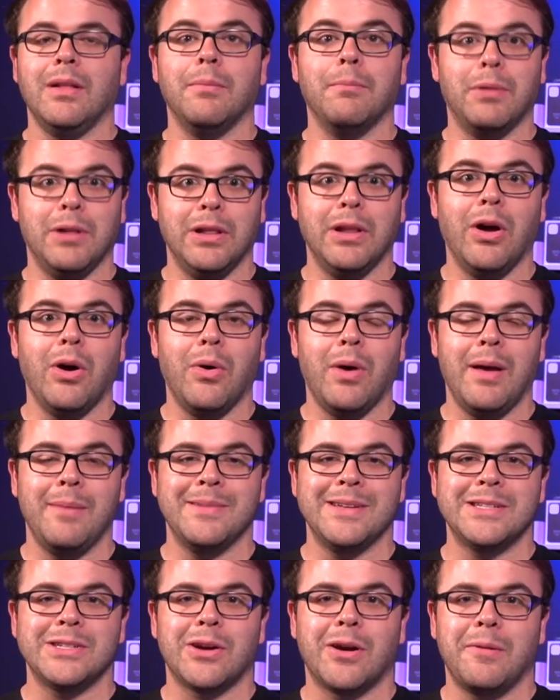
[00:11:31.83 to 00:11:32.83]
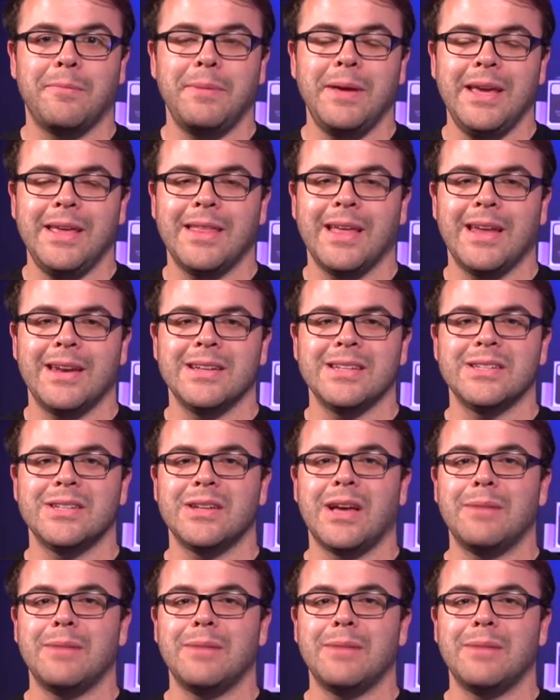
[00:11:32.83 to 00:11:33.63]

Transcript: below MSRP, that is.